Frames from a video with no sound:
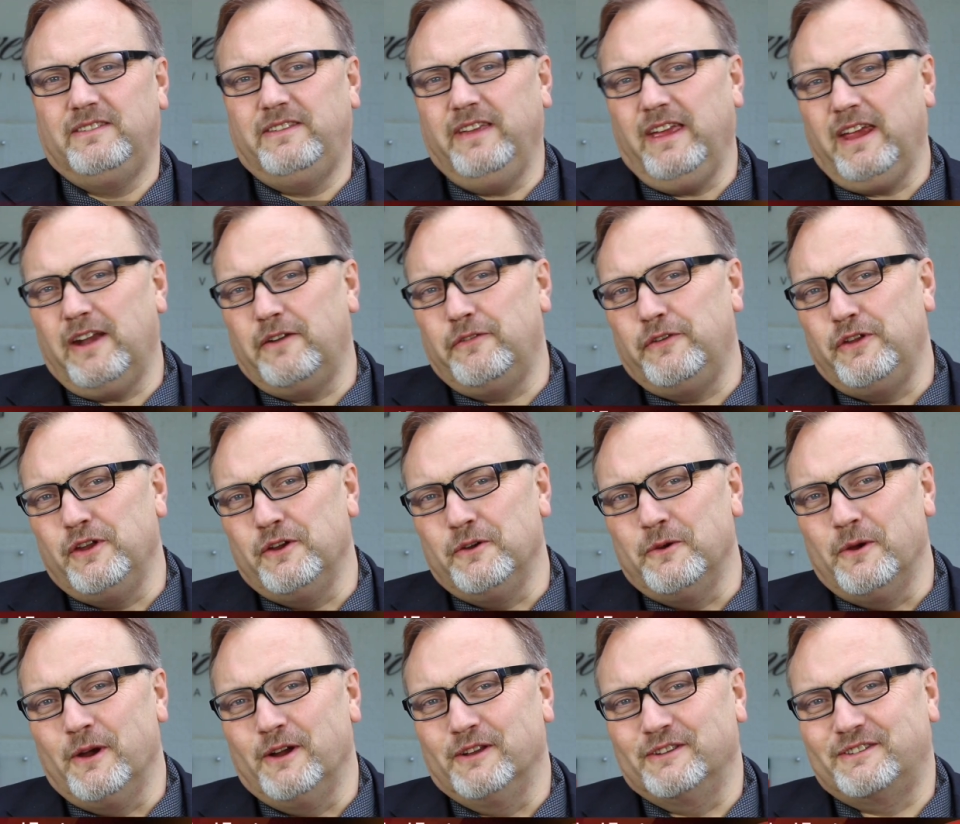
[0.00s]
Dear
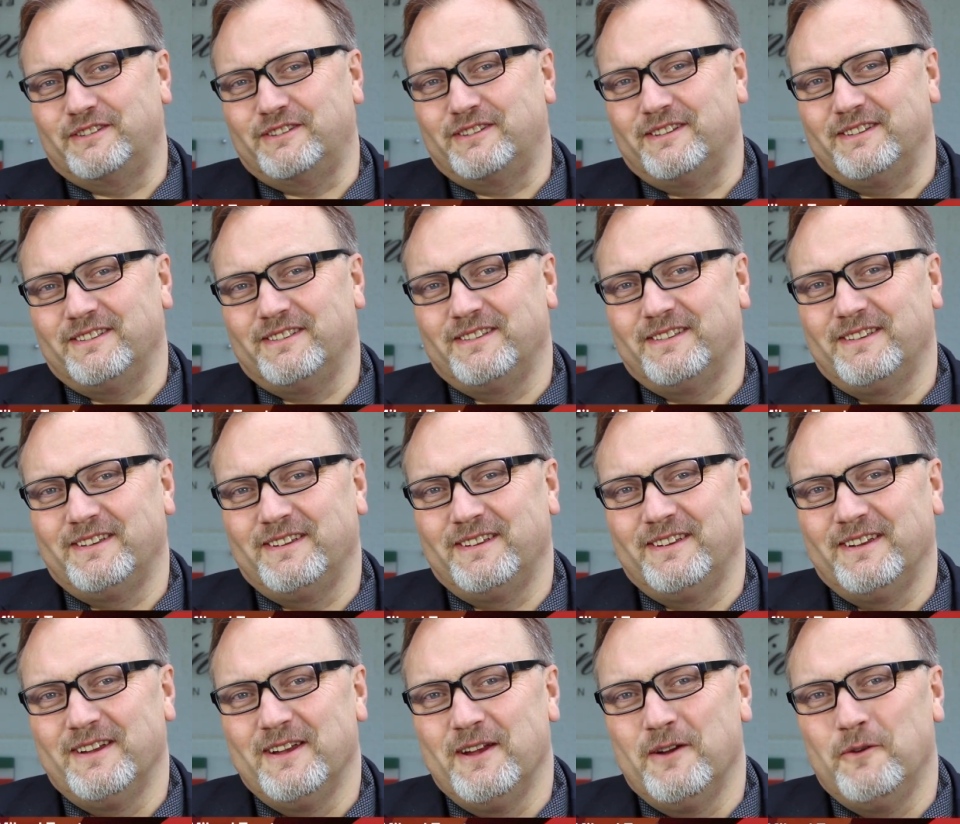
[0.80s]
viewers,
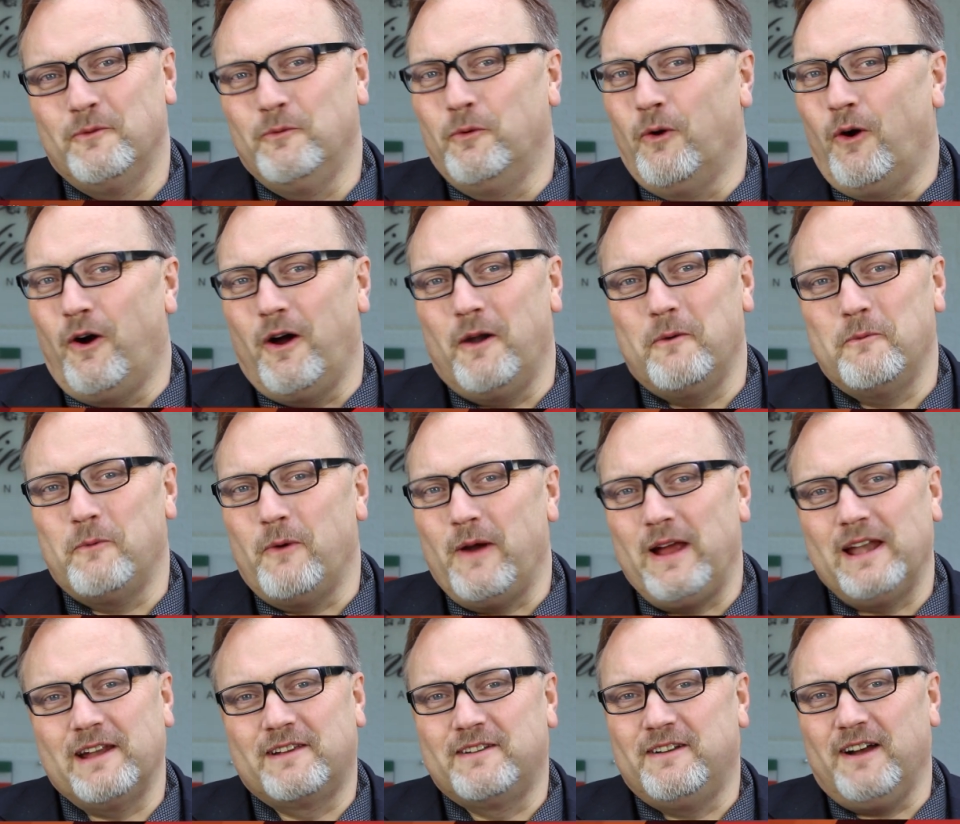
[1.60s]
warm
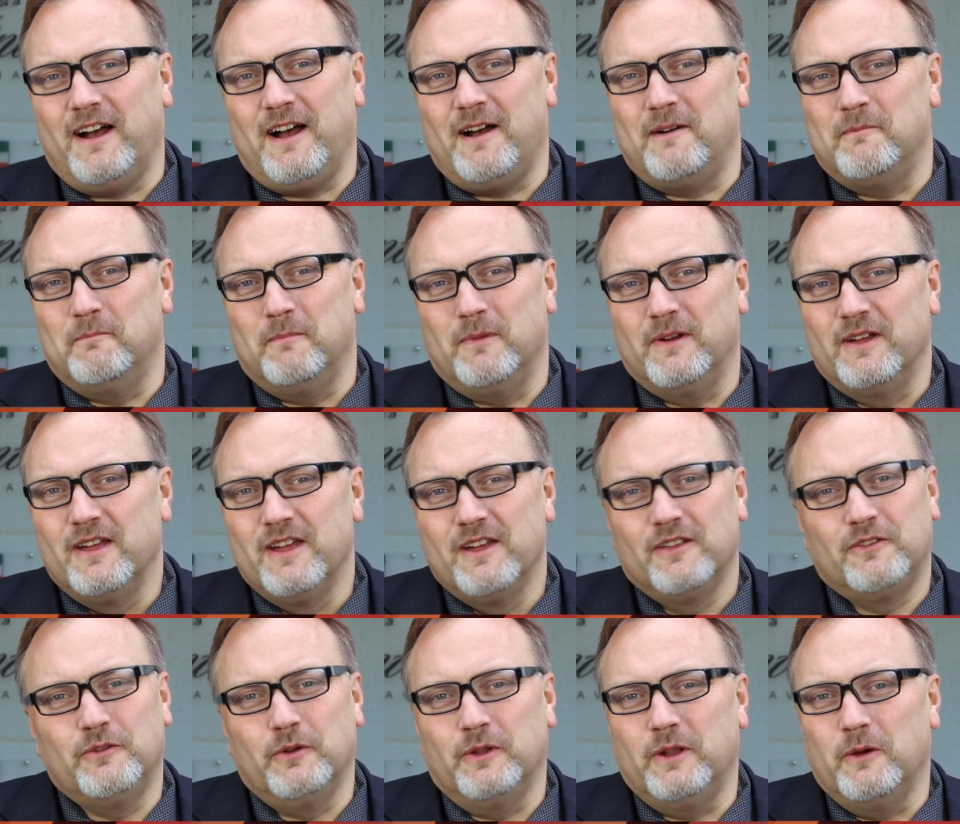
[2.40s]
welcome
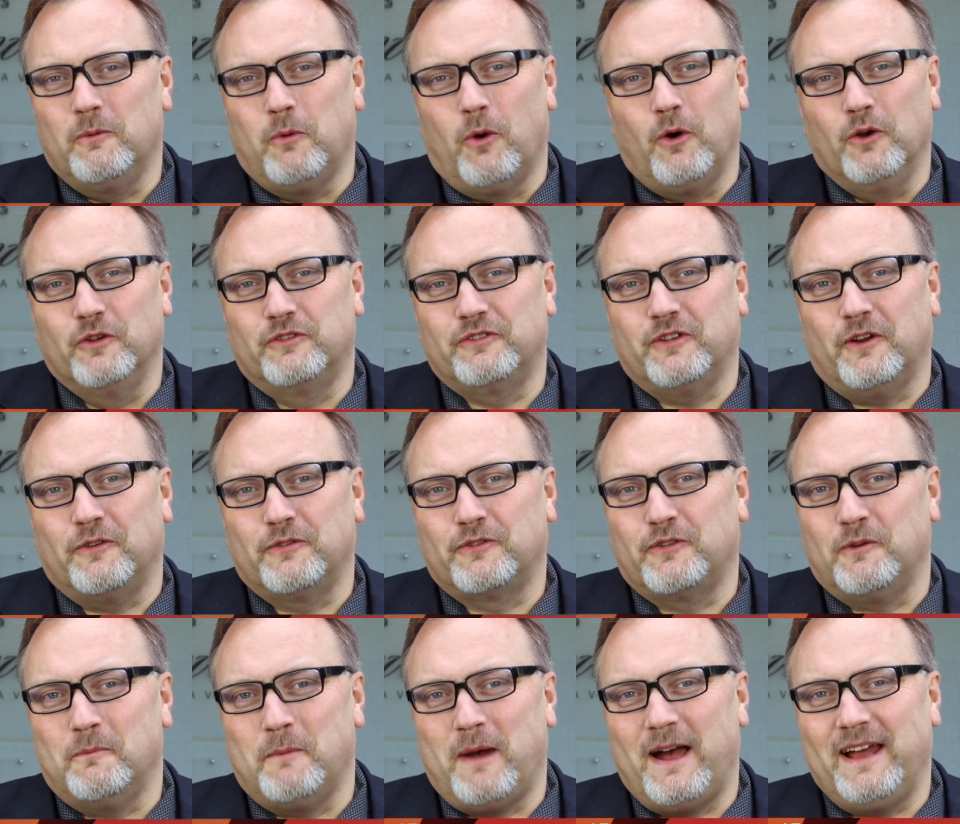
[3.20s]
to the Voice
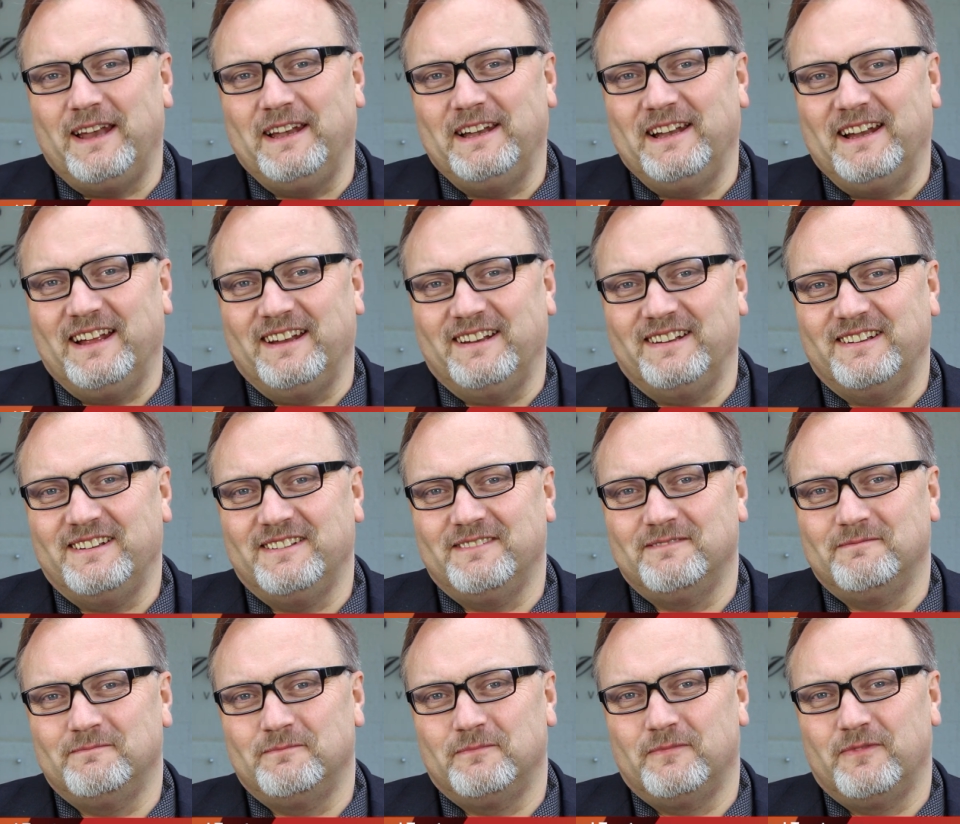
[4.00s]
of Somaliland.
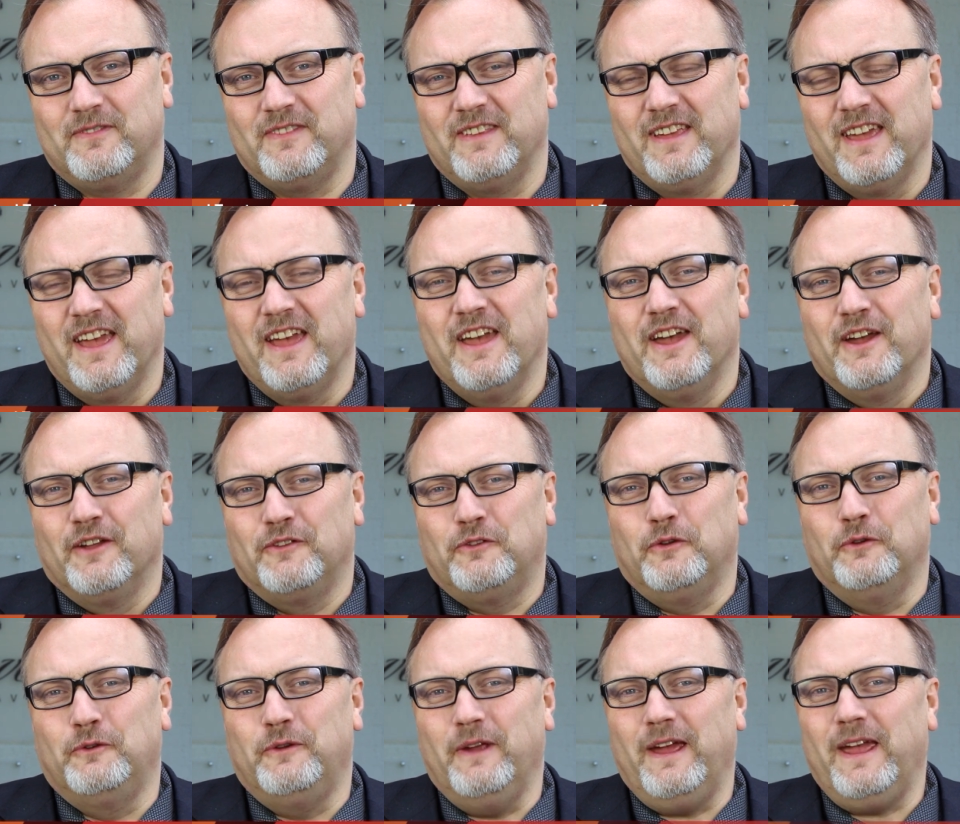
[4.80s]

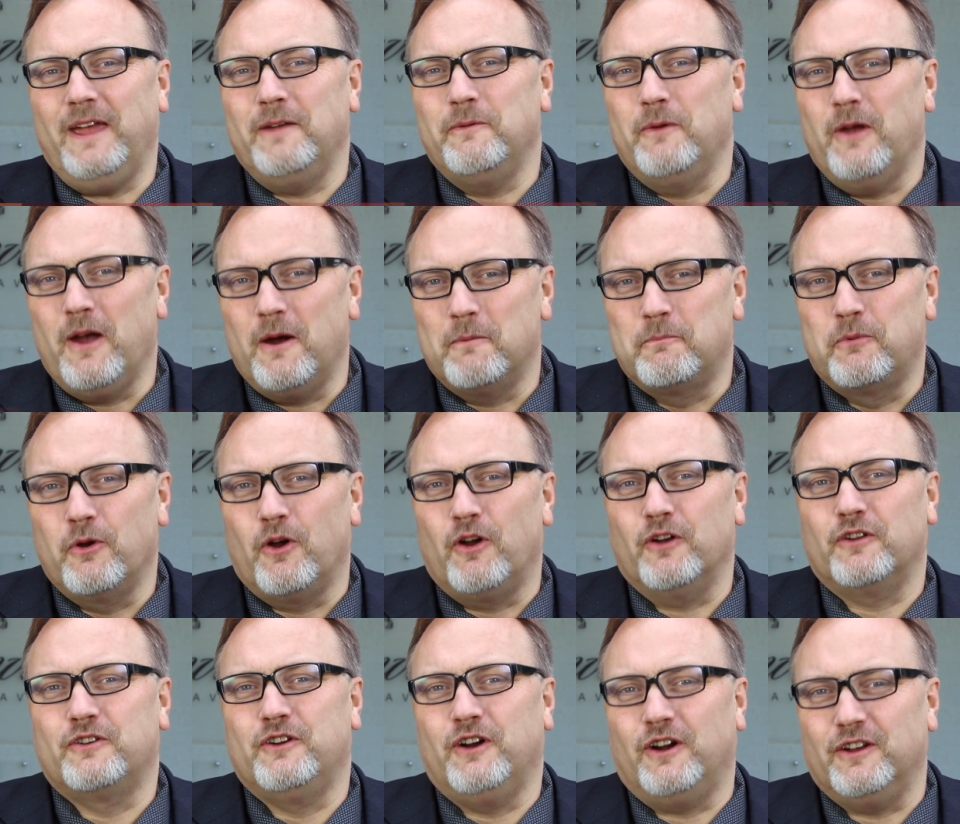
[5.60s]
Today we are
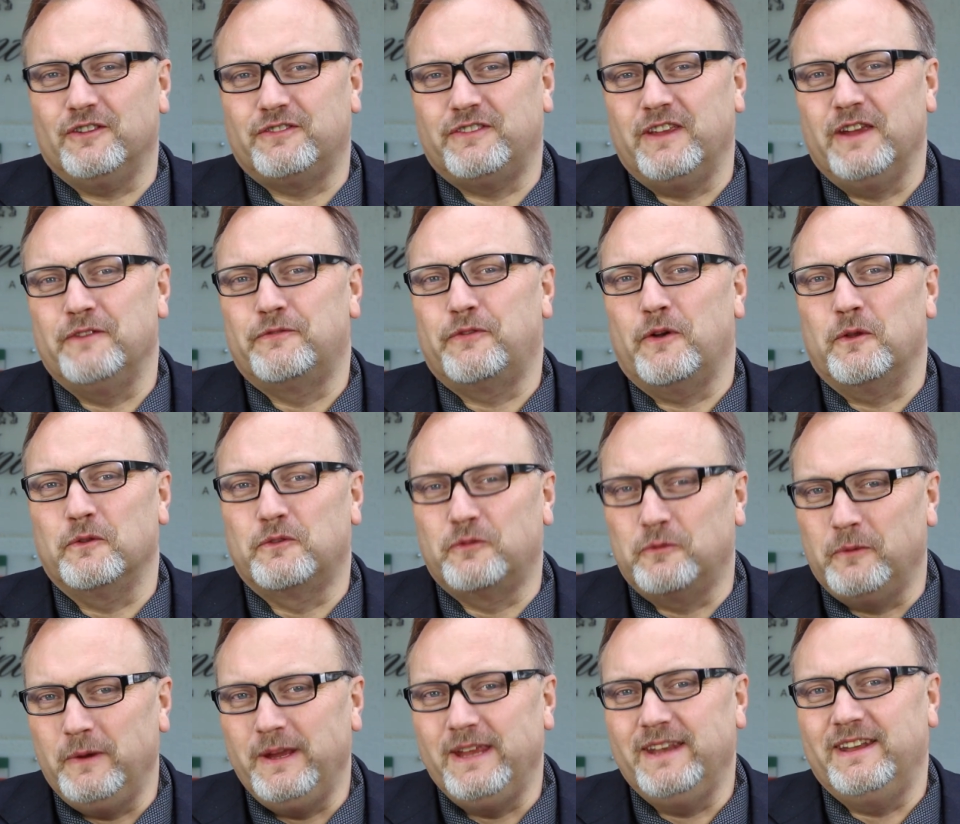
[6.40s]
broadcasting from
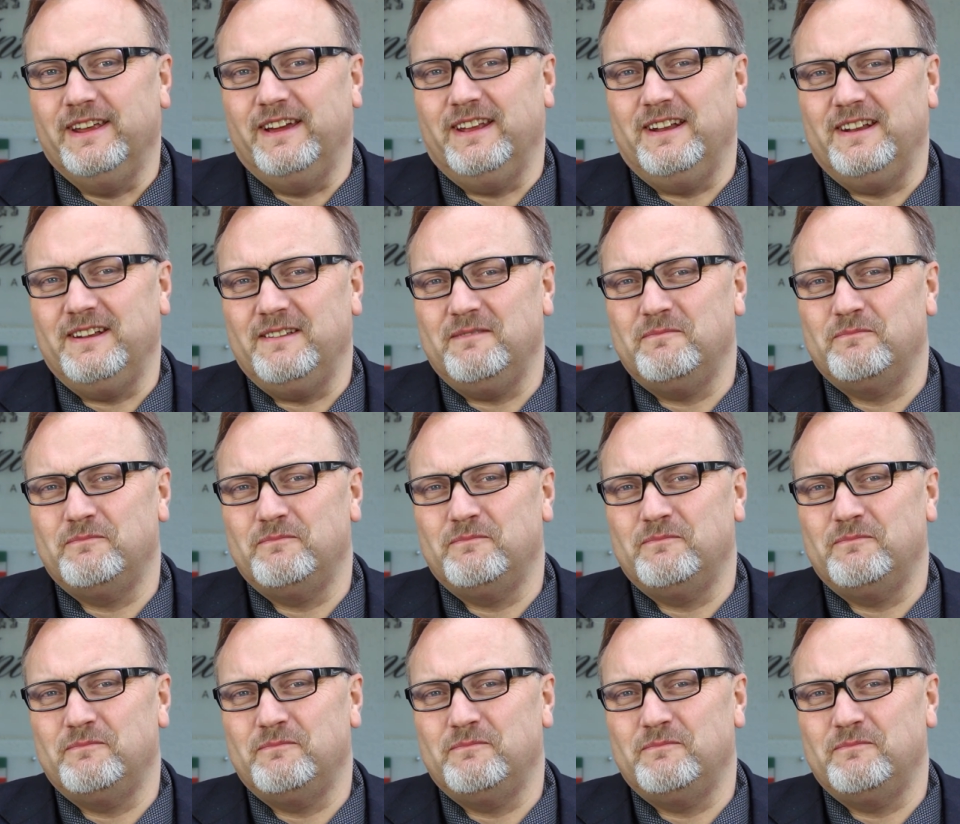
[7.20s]
Sweden.